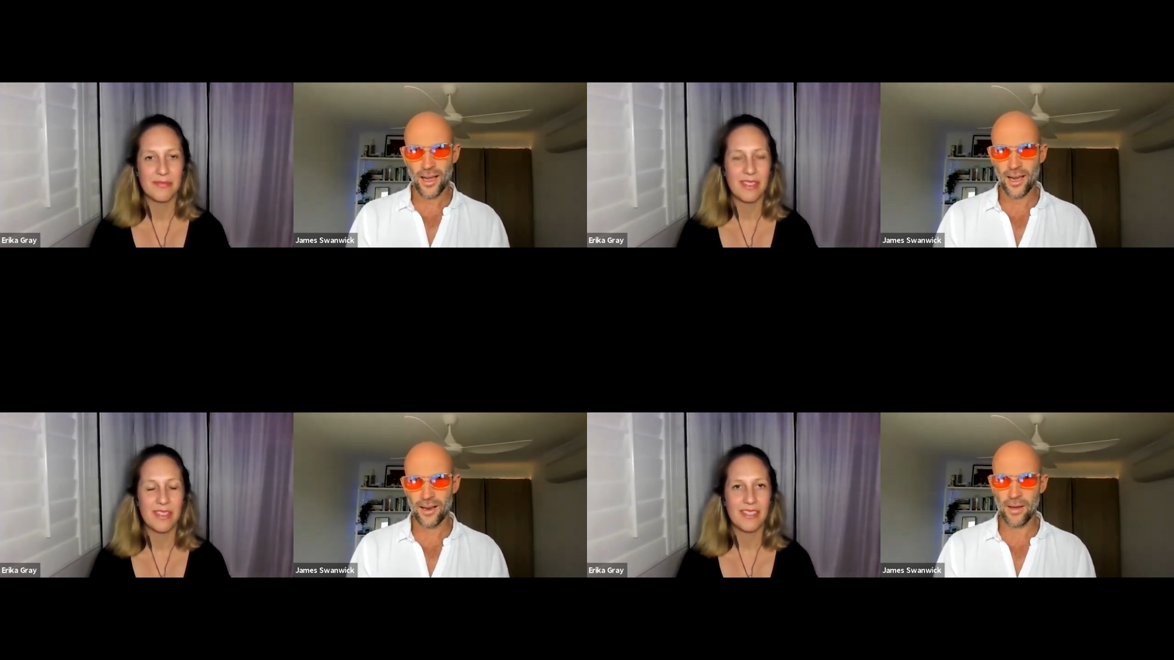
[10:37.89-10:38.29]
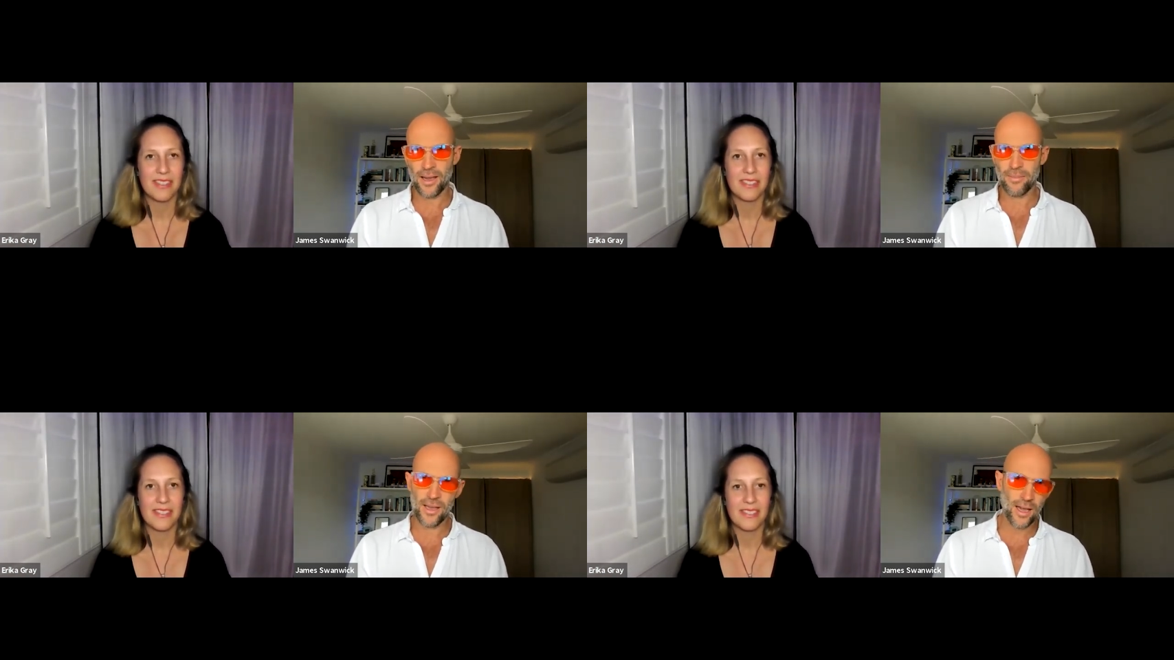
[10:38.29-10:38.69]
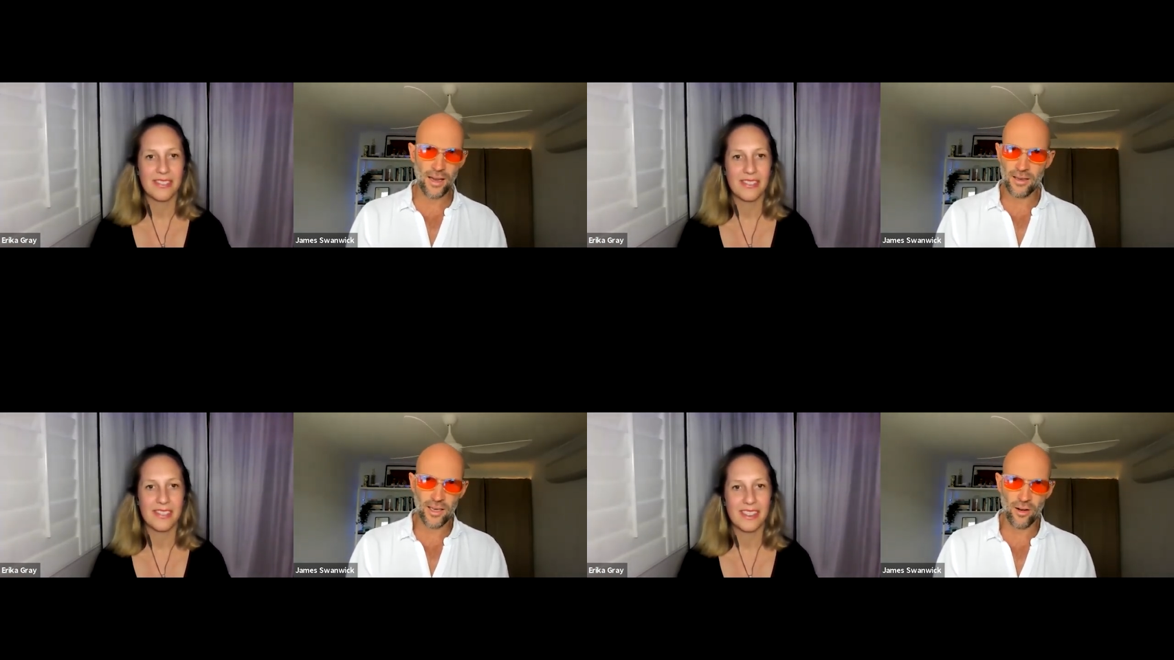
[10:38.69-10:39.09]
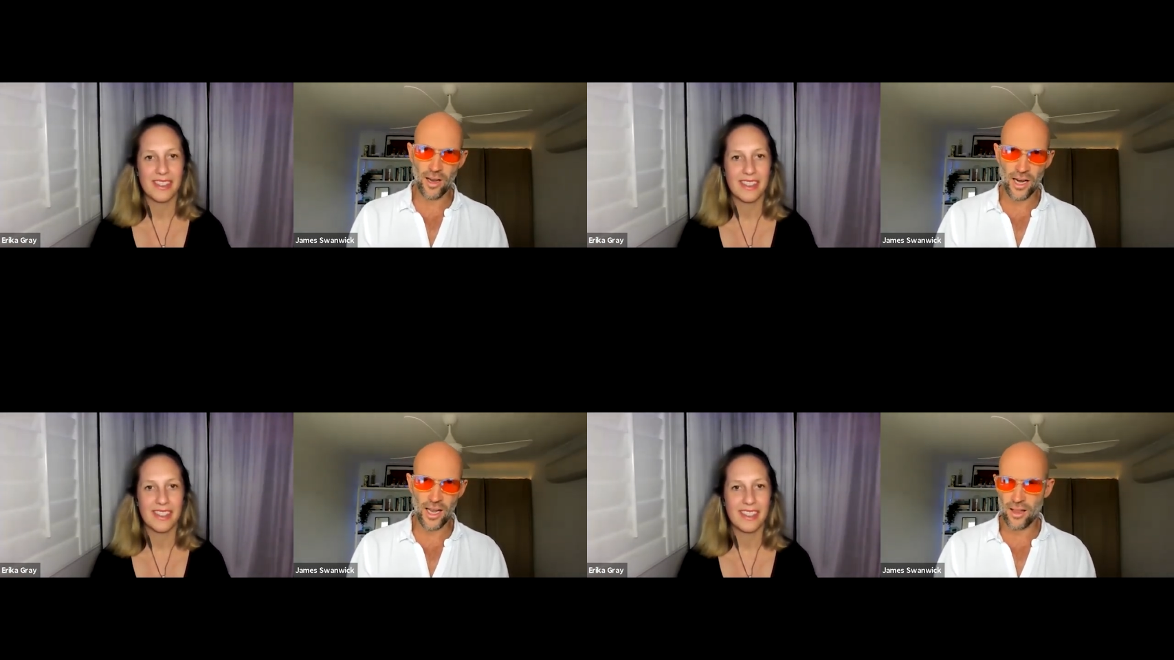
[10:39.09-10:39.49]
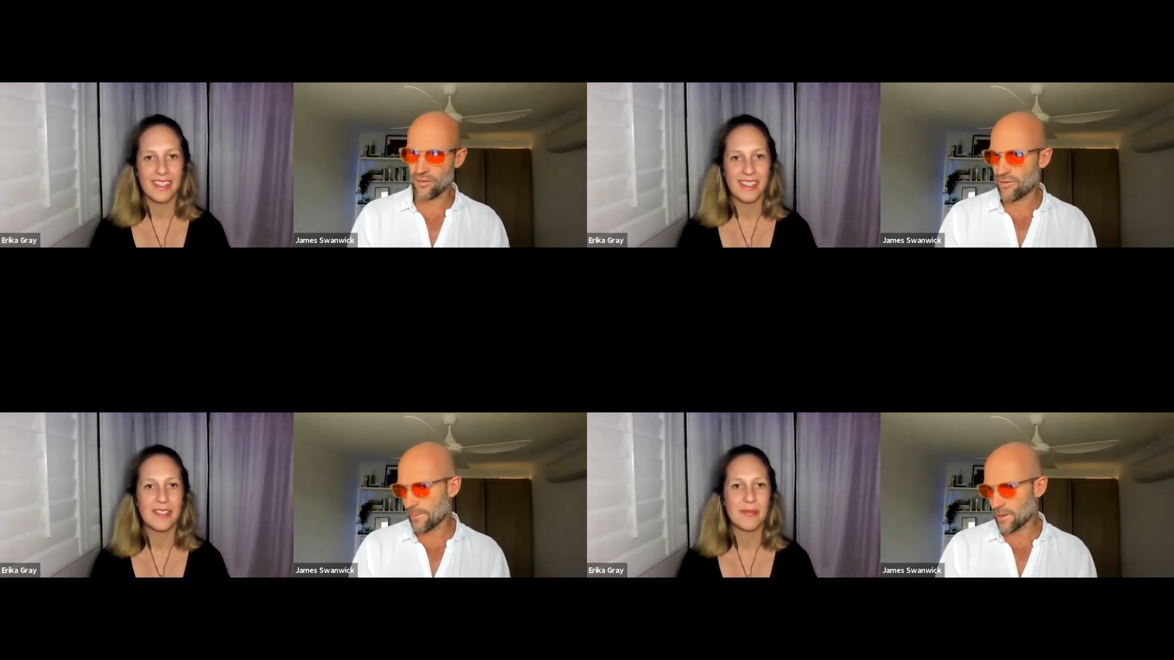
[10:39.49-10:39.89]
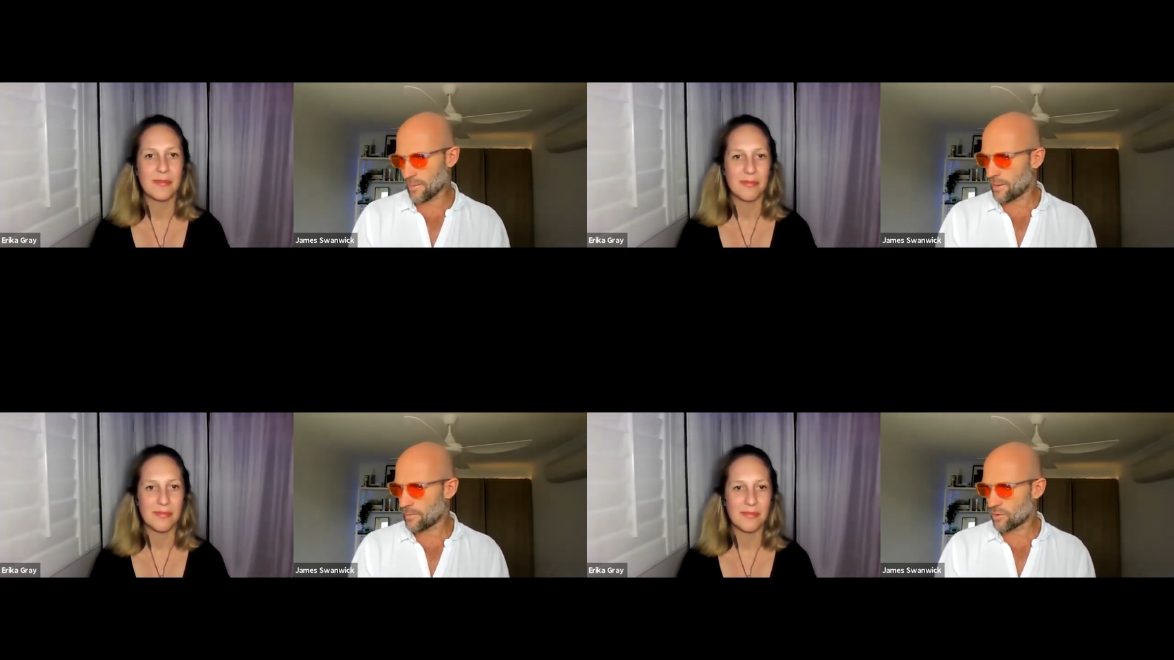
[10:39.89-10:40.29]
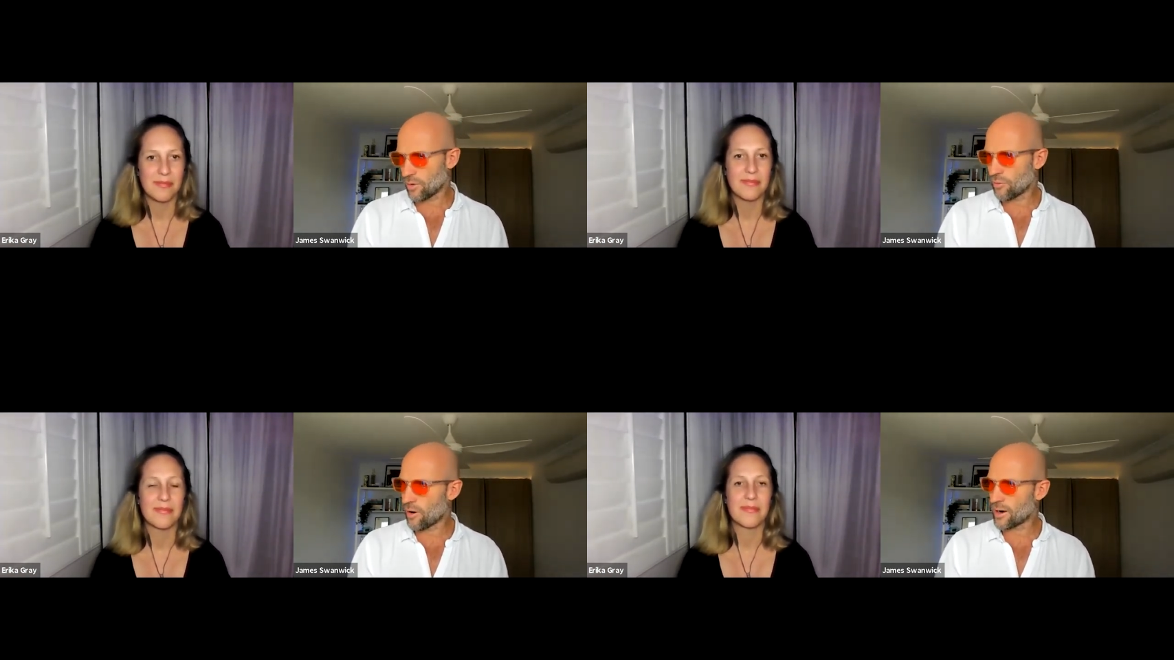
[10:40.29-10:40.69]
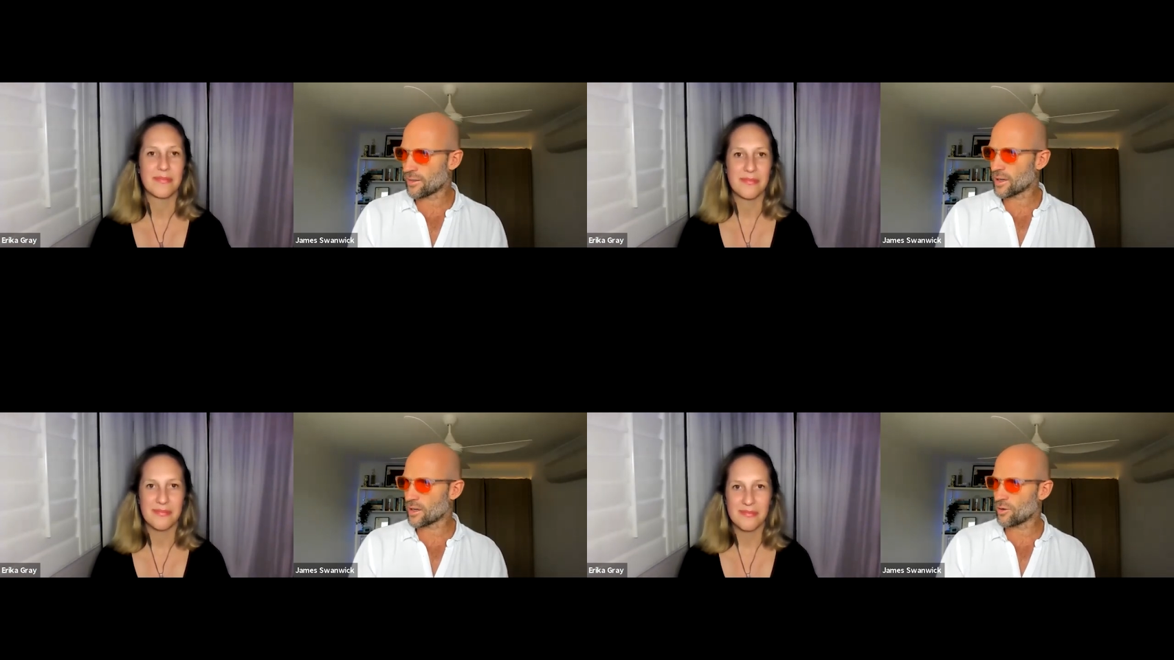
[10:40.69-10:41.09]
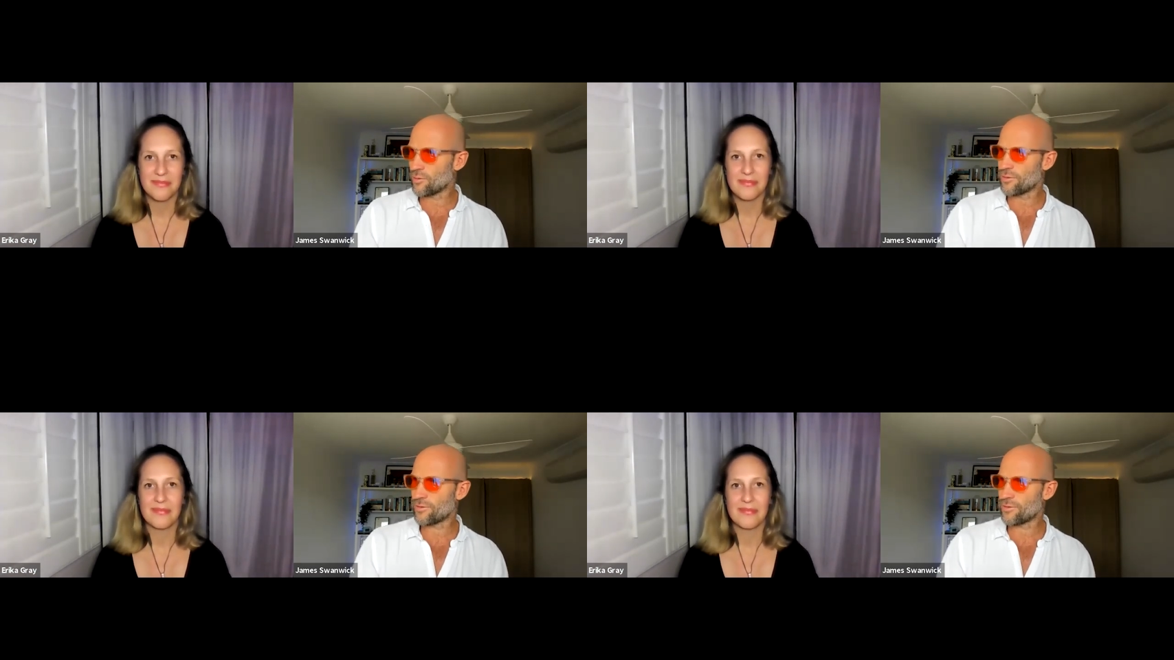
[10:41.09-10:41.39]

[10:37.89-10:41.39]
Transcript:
Speaker 1: And maybe, you know, any other family member or friend that you've